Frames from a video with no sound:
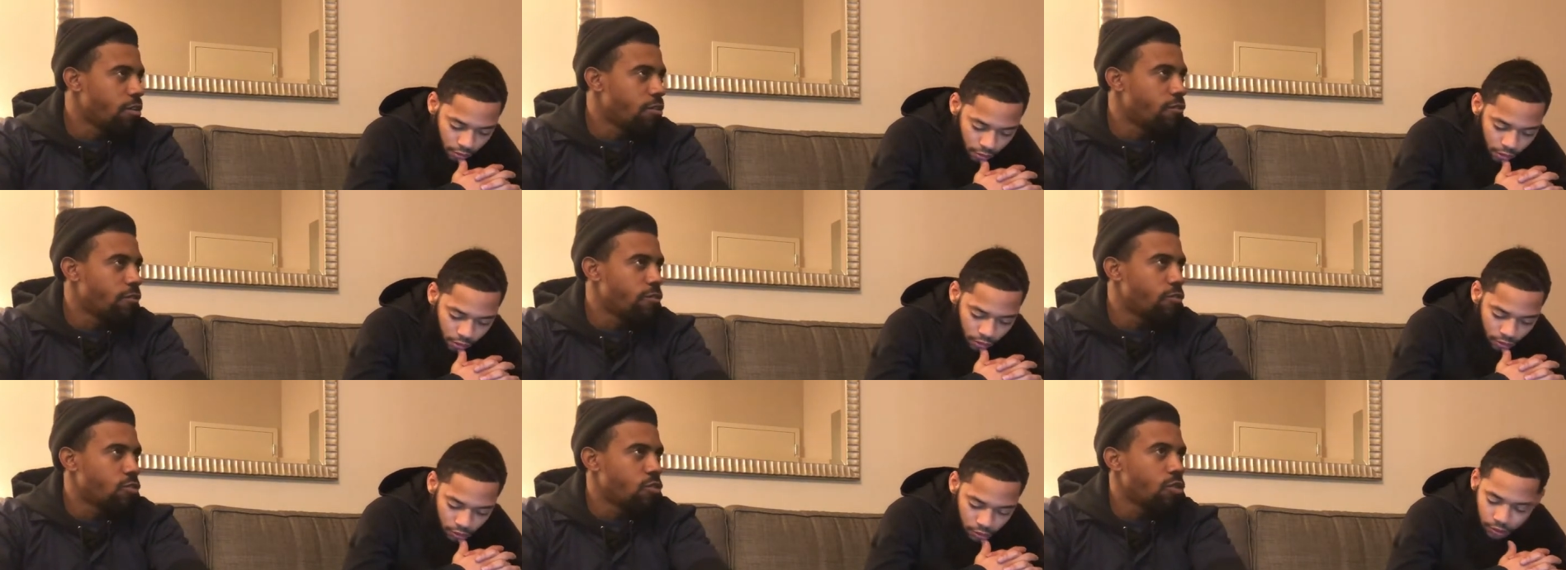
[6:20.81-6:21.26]

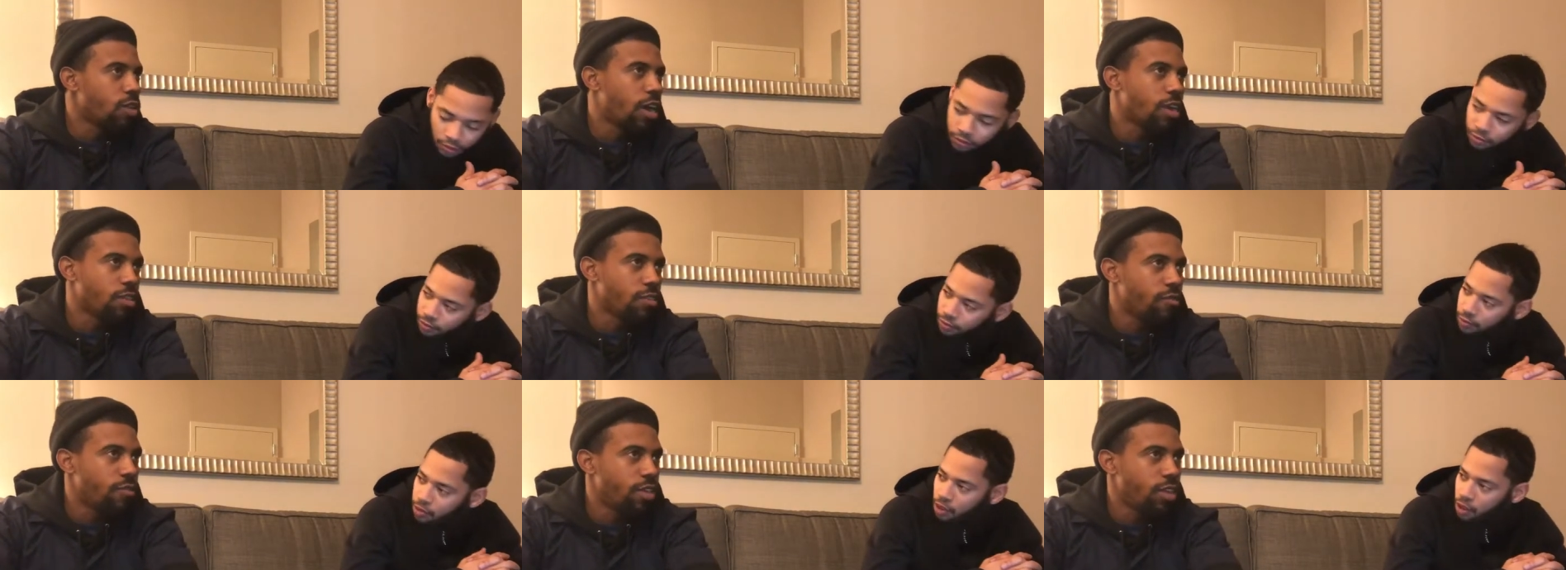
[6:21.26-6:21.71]
Speaker 1: of two
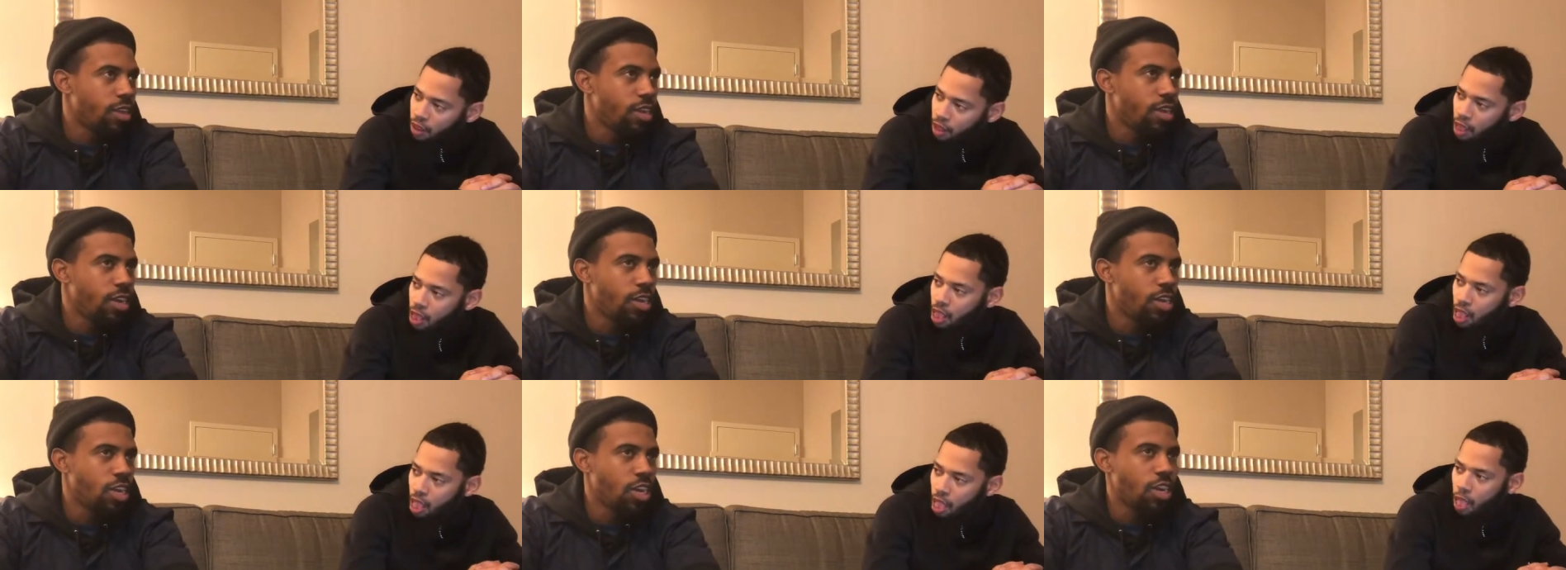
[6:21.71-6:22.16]
thousand
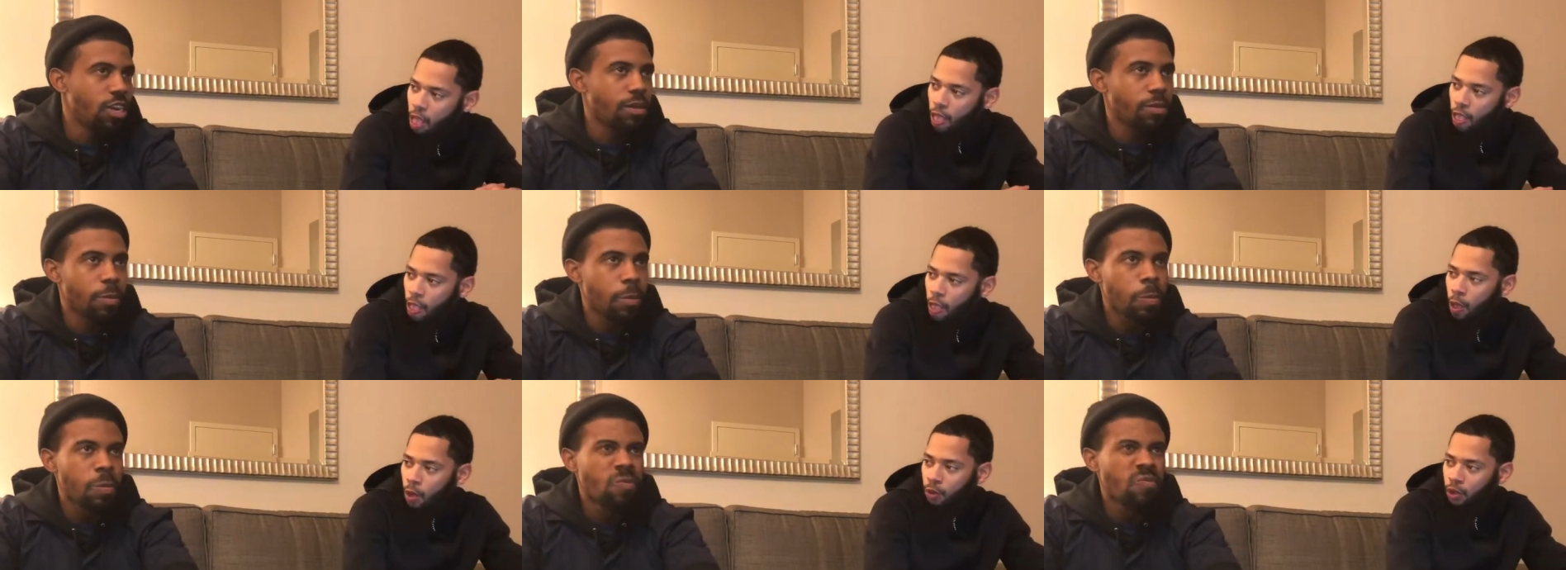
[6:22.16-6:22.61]
fifteen and shit.
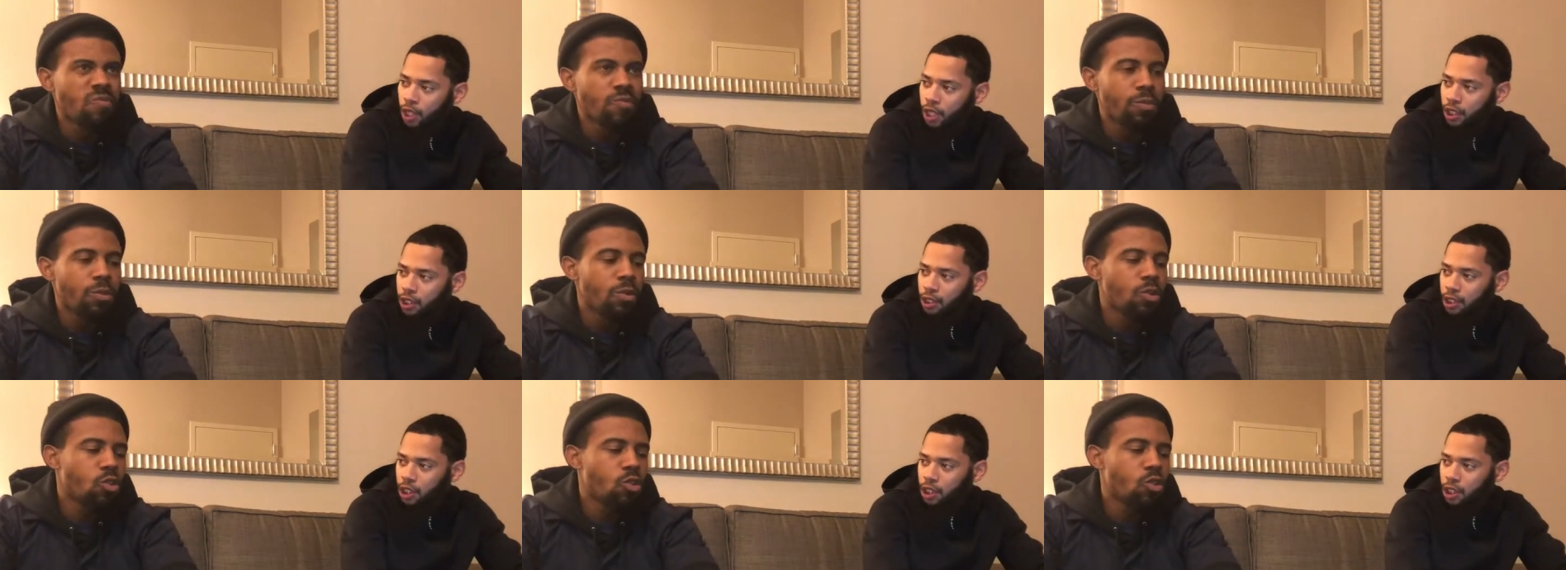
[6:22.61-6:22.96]
Okay.